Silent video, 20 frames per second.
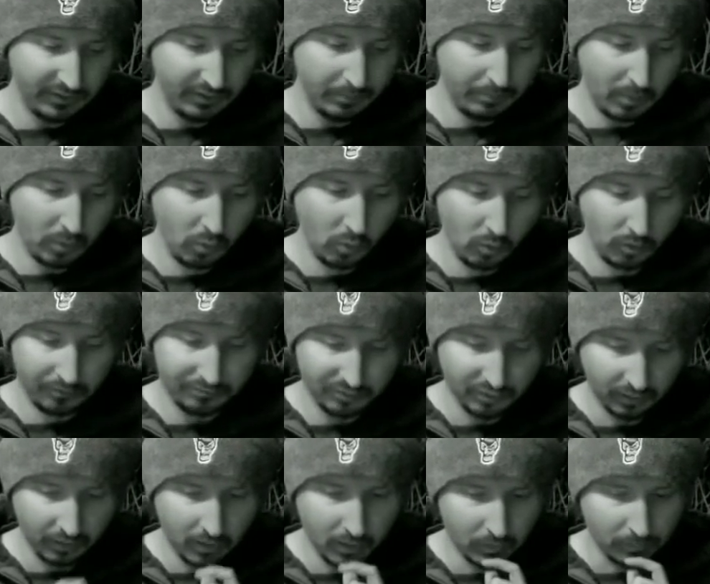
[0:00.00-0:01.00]
in the pool of
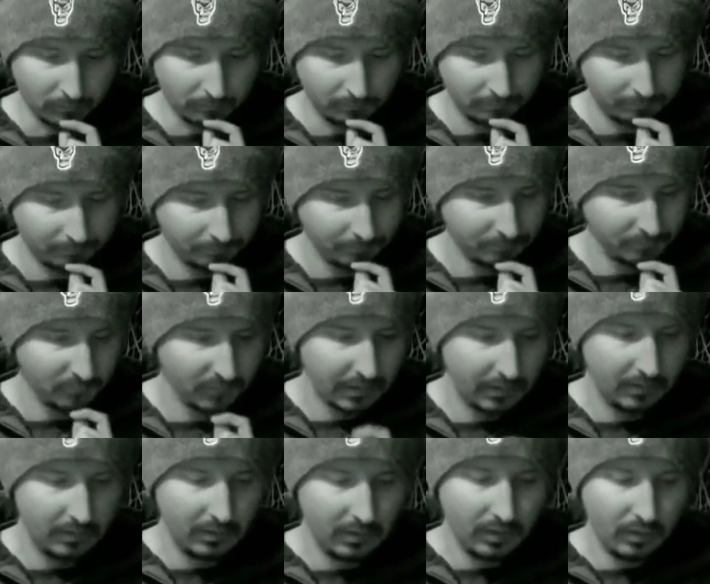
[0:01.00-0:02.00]
Siloam.
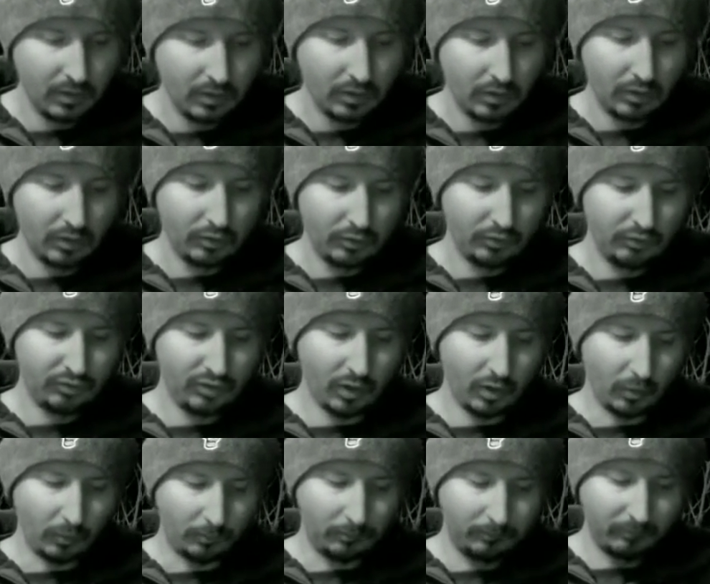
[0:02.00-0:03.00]

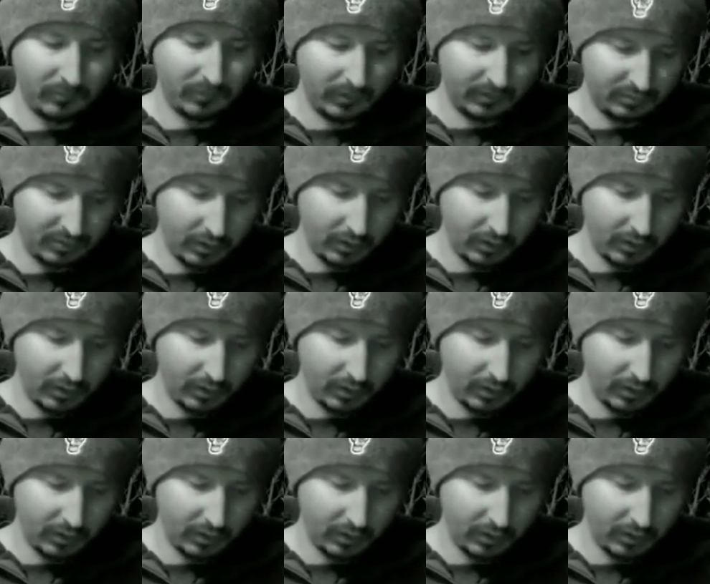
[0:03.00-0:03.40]
So, let's